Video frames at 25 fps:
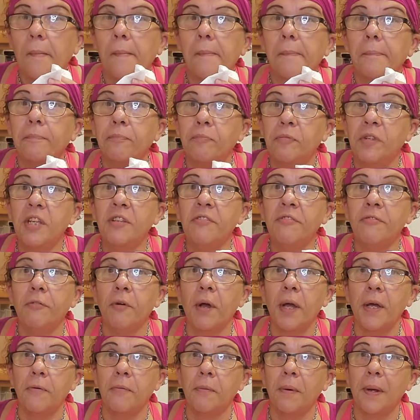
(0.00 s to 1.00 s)
this
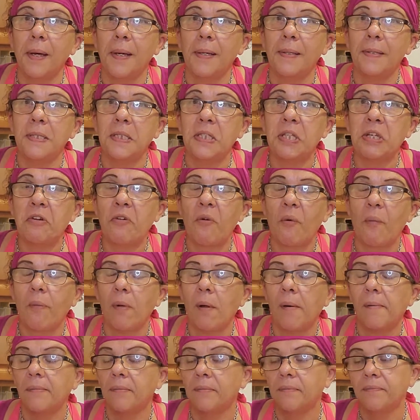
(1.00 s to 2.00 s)
fried rice,
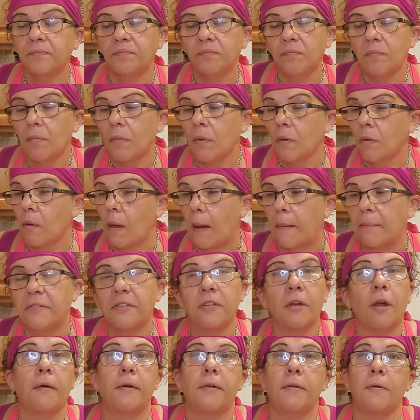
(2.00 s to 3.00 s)
I'm
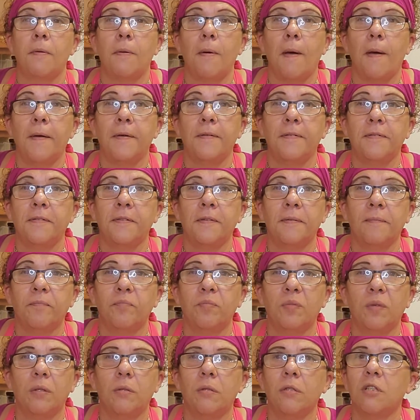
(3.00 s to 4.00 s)
sorry you guys.
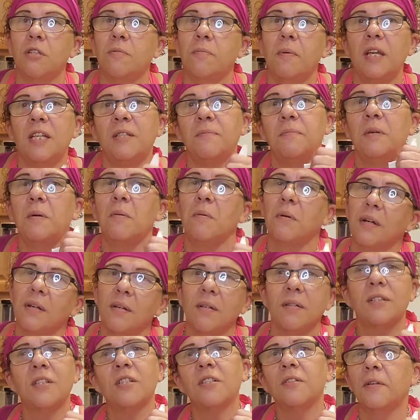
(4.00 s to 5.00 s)
It just makes me
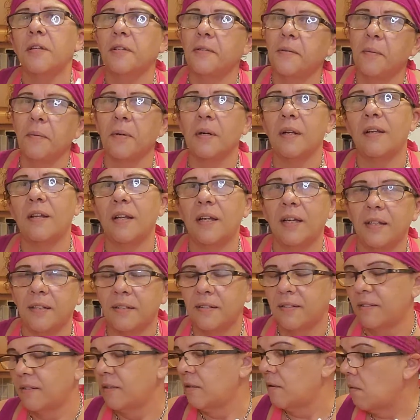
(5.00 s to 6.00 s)
want to
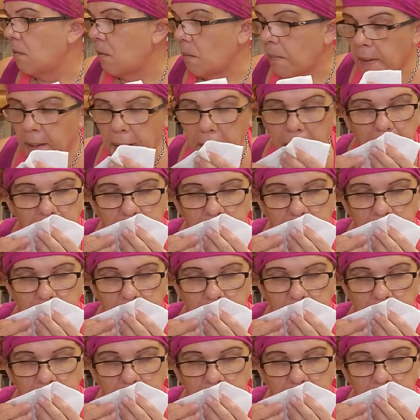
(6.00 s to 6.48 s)
dance. Oh my God,